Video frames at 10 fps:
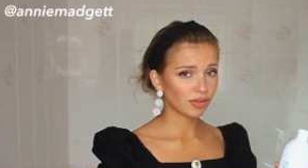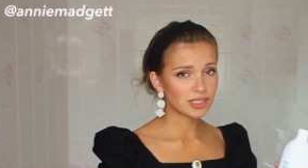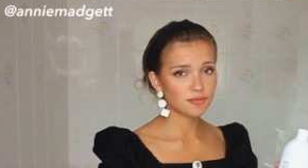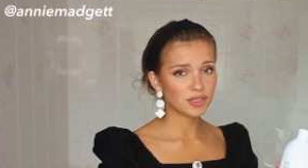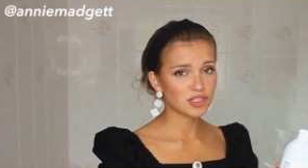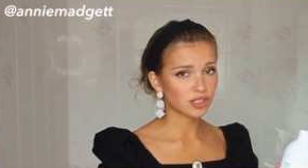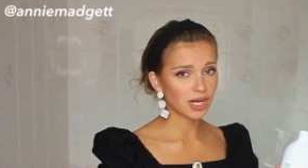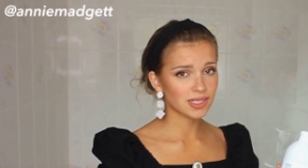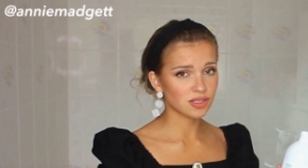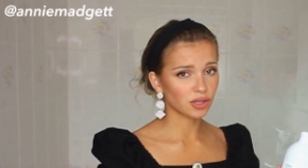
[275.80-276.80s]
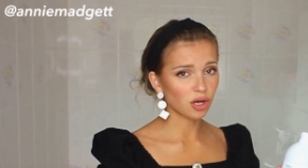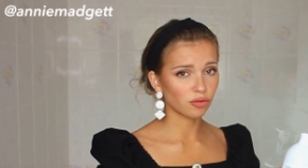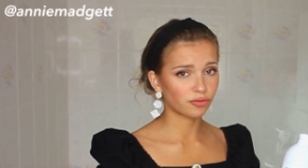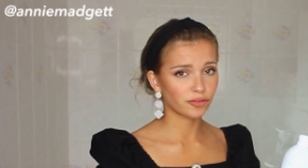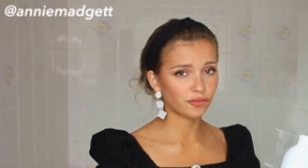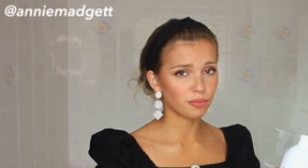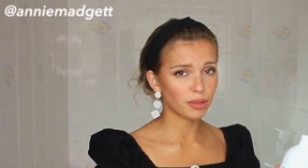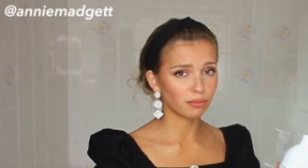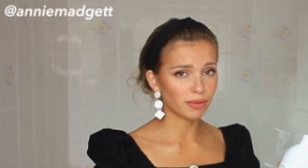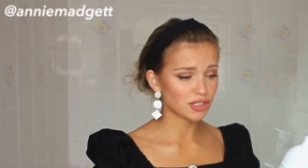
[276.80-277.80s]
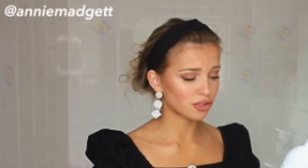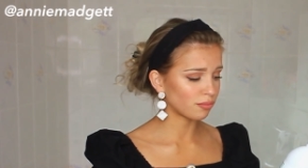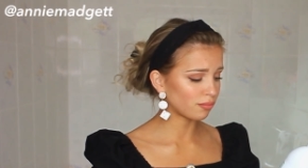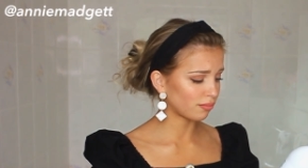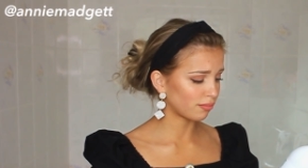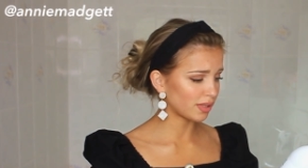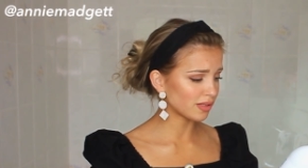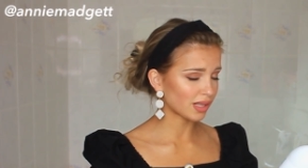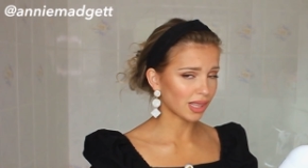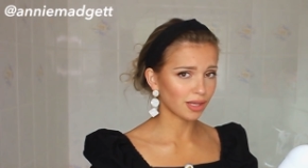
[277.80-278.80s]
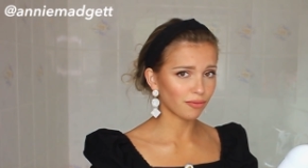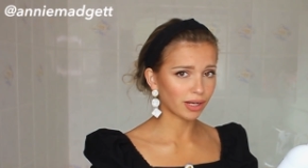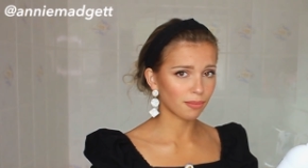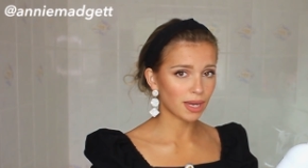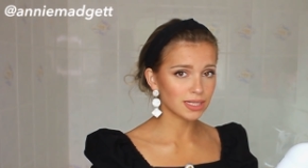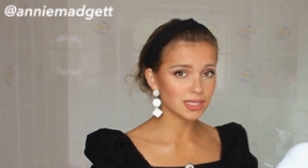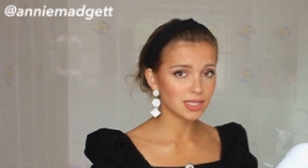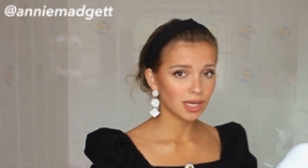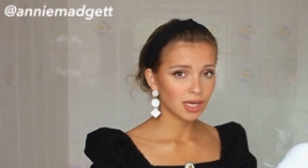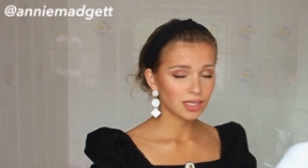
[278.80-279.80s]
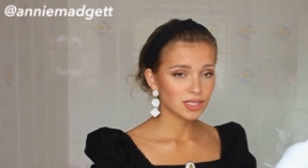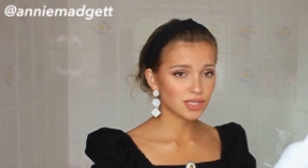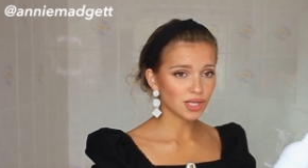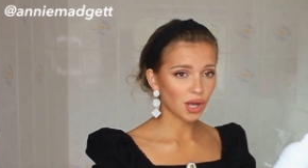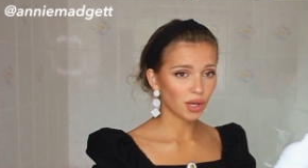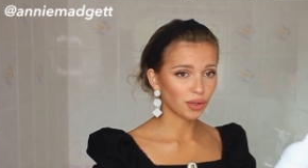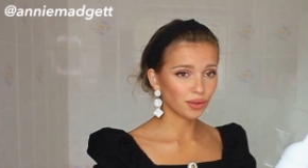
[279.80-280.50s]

I need to be strict on the whole 50ml measurement that they recommend so it's